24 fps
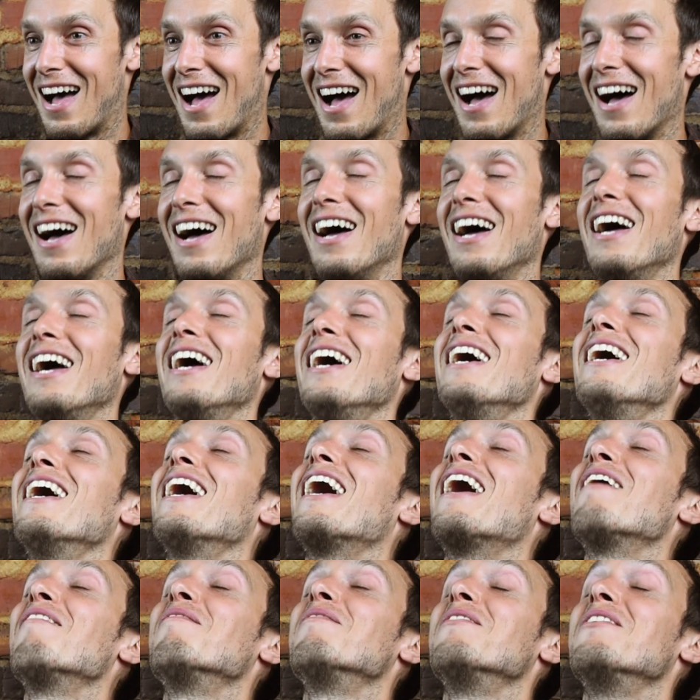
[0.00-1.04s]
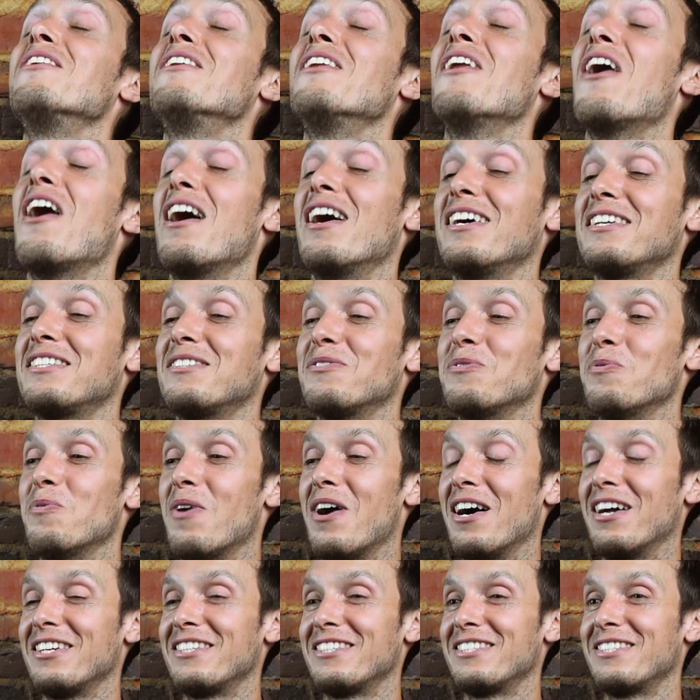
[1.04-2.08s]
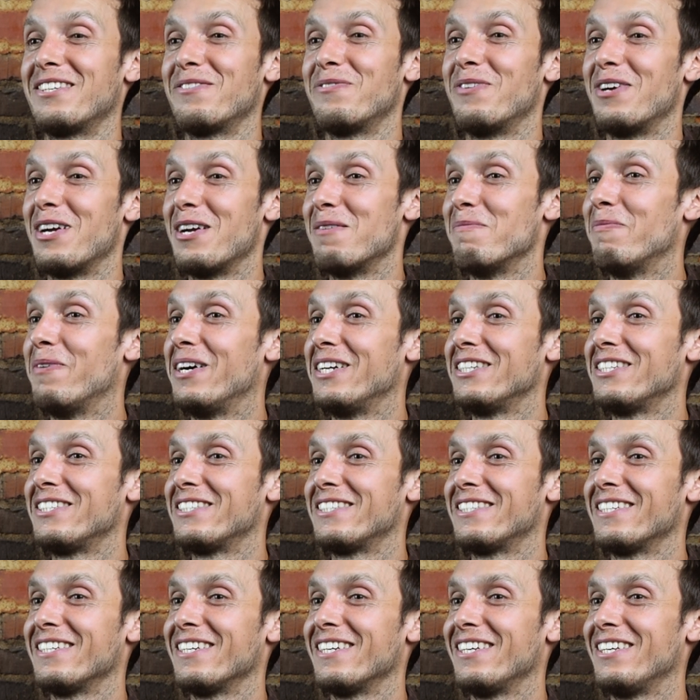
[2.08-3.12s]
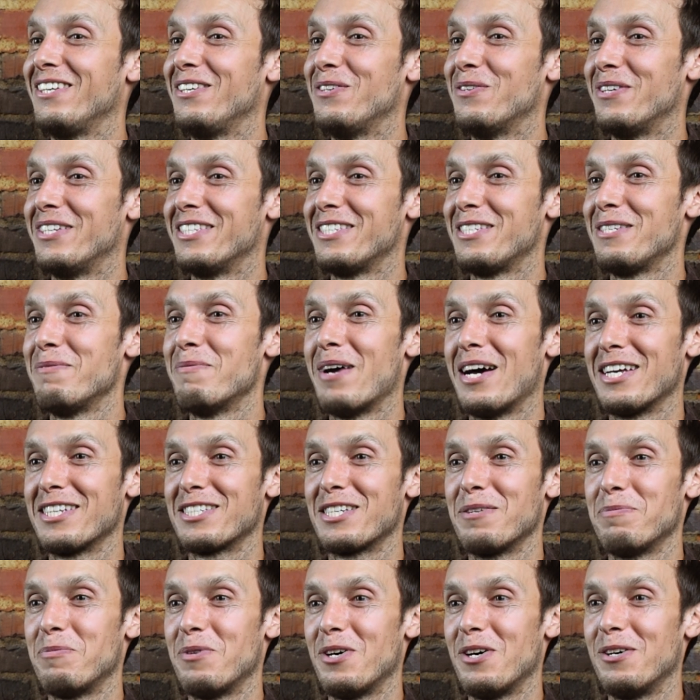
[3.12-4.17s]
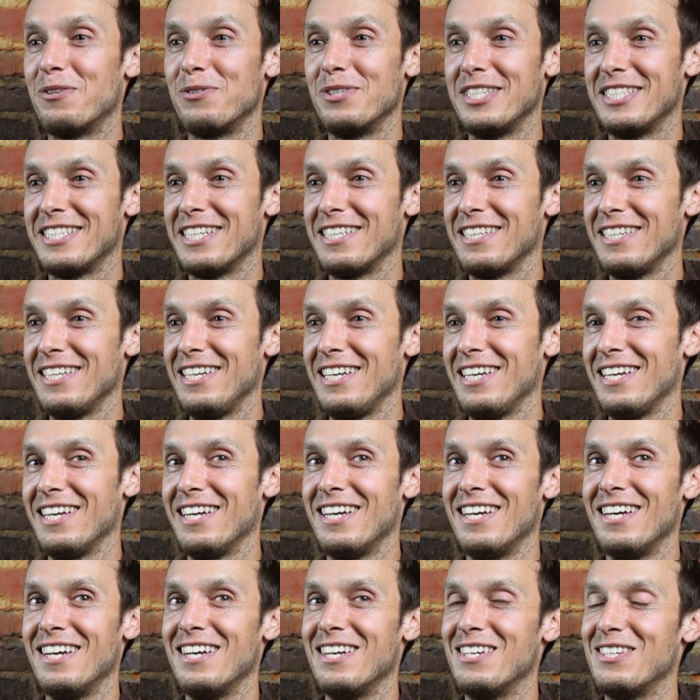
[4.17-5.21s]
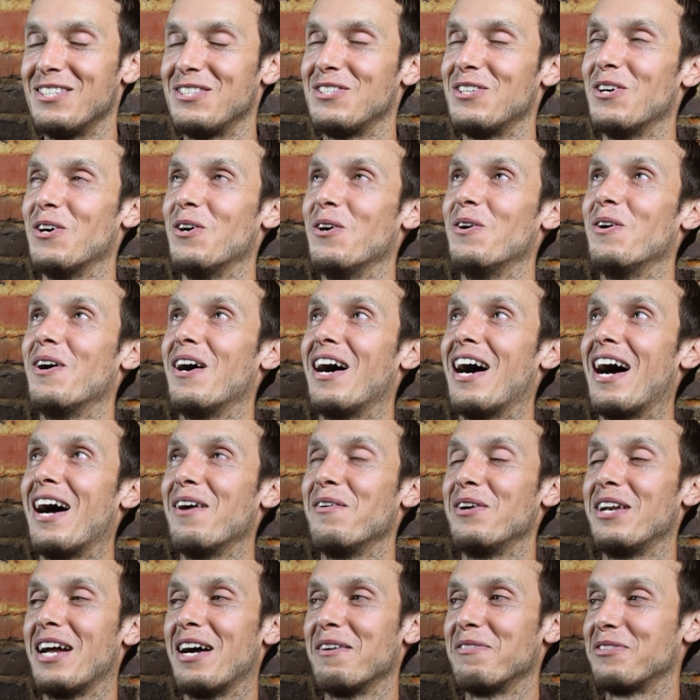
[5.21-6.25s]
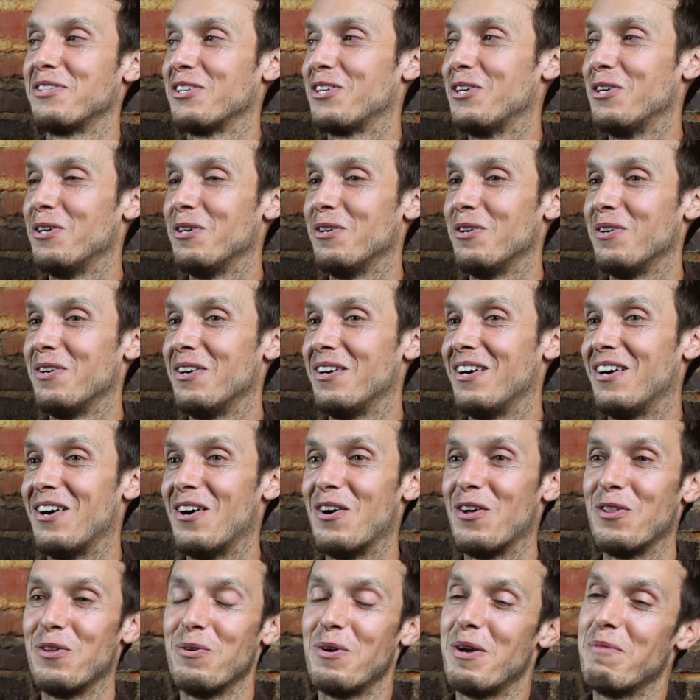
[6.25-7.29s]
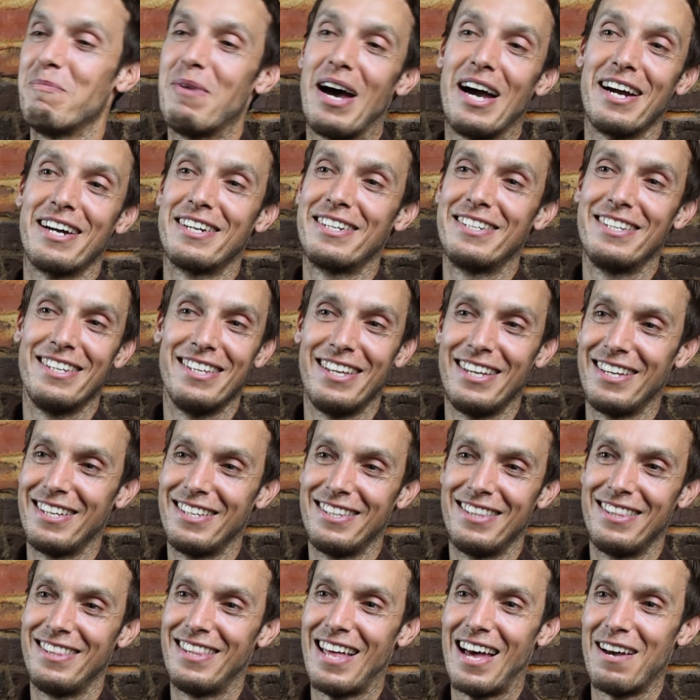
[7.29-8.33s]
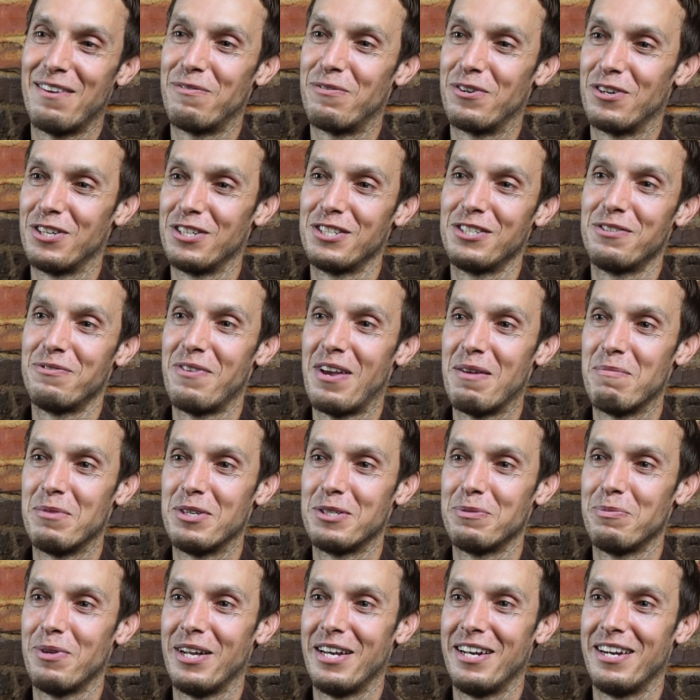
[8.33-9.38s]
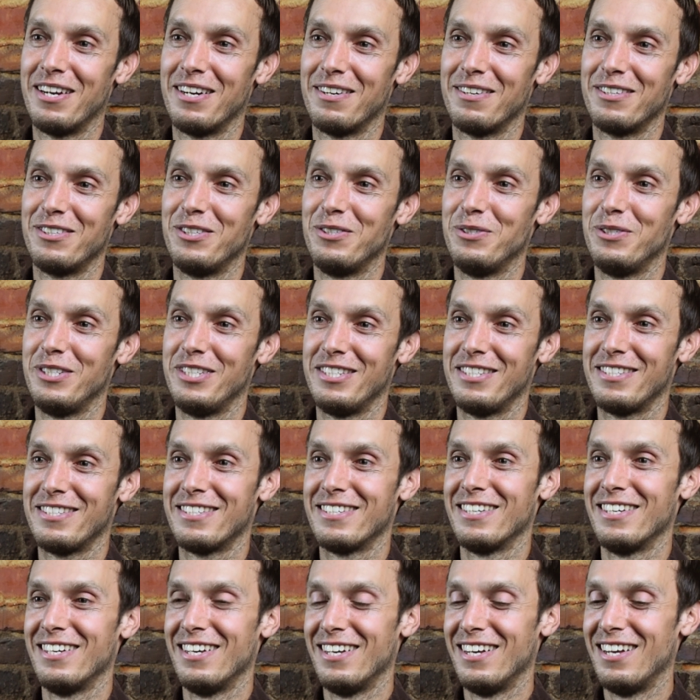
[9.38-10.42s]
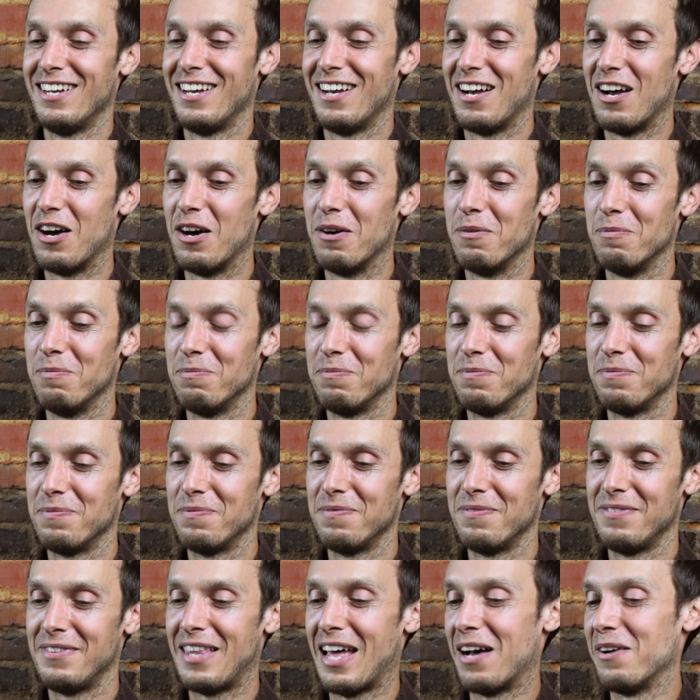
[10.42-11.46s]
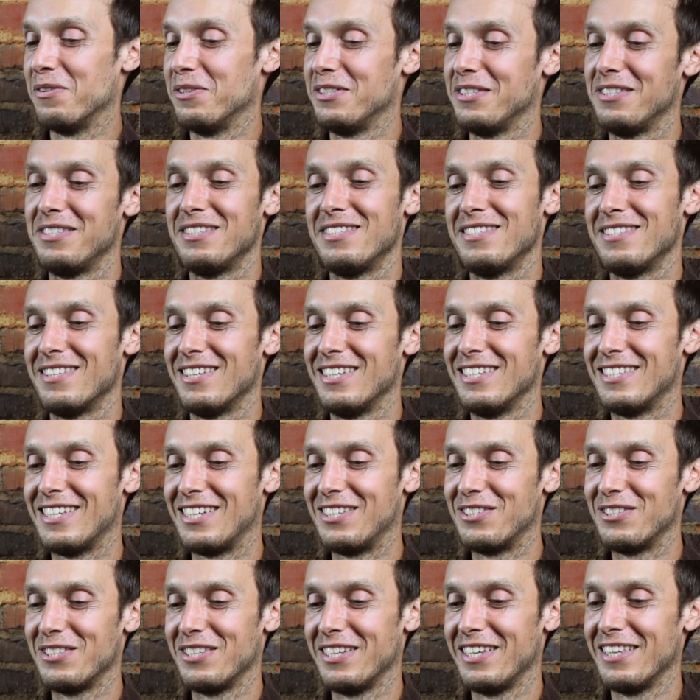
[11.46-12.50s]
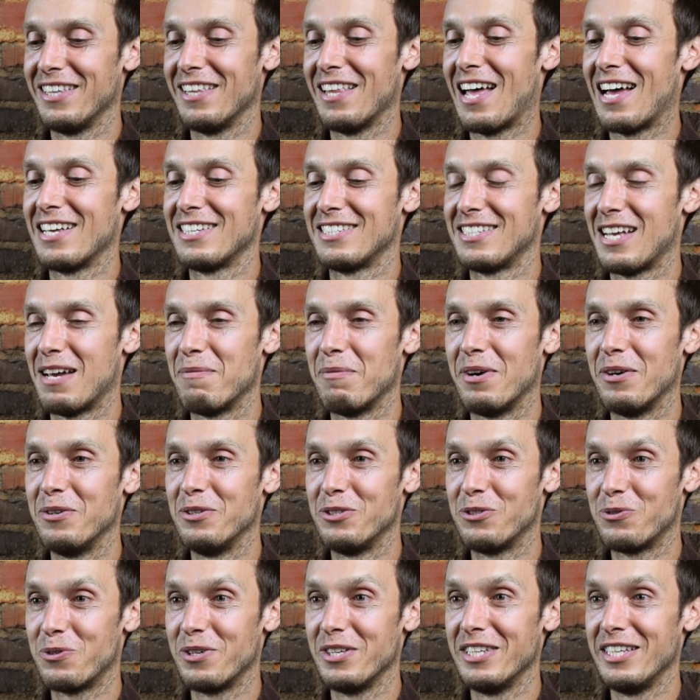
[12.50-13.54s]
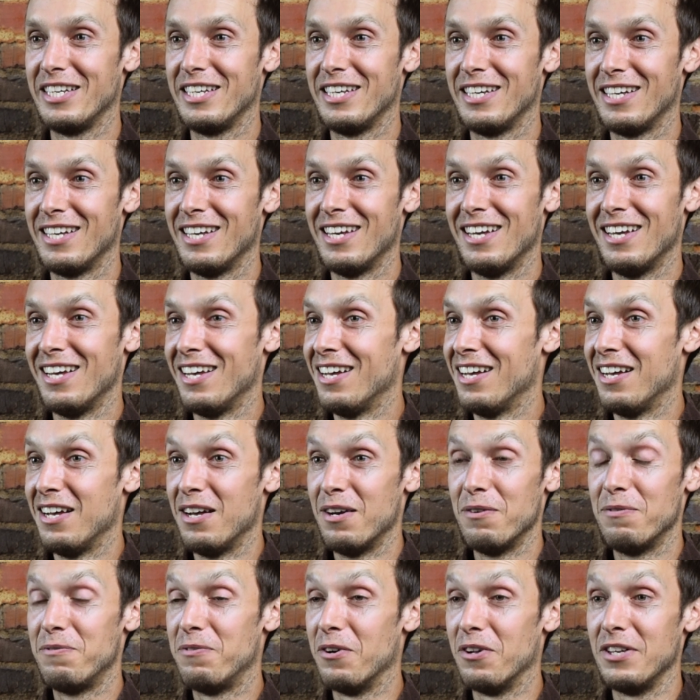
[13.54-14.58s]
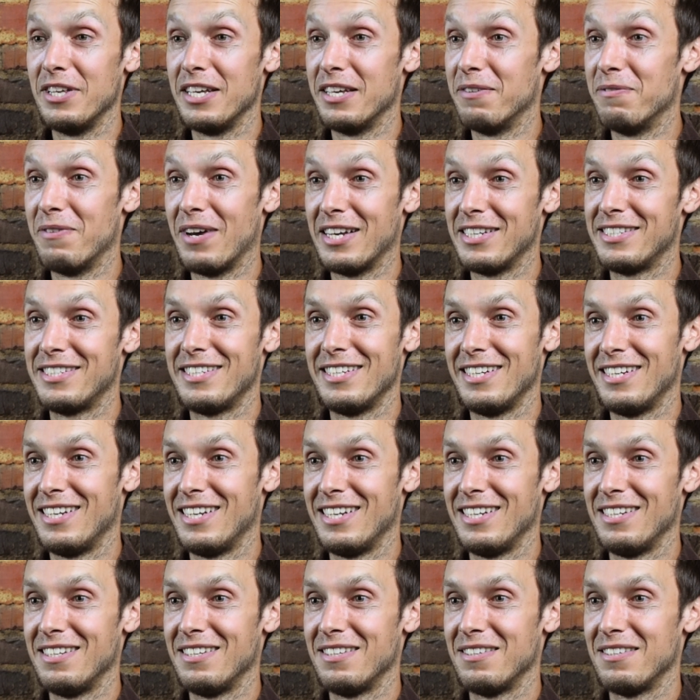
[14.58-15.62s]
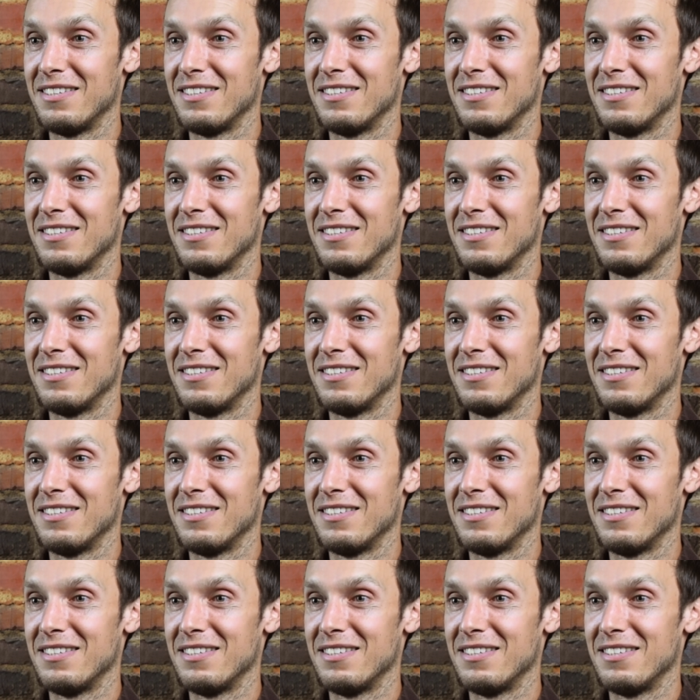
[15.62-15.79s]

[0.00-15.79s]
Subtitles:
I have not watched very much UNC basketball recently, so I would have to go all the way back to like that first famous player who is, that was essentially the last time I was really fully invested in